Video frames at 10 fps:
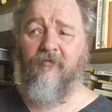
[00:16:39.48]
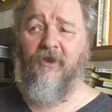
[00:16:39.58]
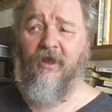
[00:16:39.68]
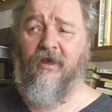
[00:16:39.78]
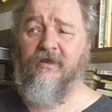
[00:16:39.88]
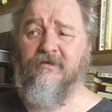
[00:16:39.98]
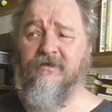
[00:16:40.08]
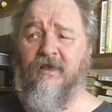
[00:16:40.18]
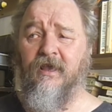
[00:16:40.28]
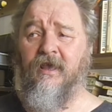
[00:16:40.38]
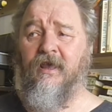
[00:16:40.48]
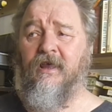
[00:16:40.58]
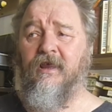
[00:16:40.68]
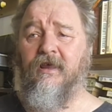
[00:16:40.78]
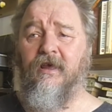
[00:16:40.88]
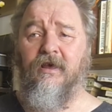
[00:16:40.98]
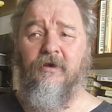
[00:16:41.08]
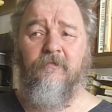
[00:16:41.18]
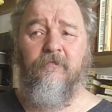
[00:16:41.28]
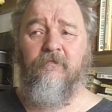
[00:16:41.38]
And
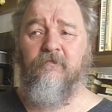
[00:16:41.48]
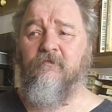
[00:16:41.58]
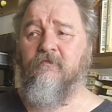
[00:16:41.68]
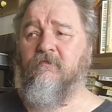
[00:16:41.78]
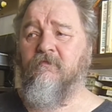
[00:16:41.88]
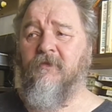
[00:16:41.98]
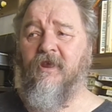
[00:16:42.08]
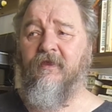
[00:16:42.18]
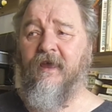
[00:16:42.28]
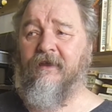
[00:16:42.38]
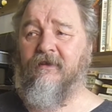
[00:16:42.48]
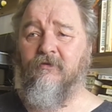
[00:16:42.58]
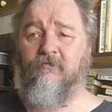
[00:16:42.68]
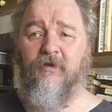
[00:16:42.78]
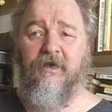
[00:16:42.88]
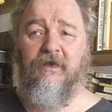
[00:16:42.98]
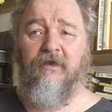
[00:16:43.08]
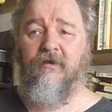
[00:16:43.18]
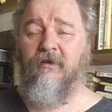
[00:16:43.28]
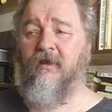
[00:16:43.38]
that can be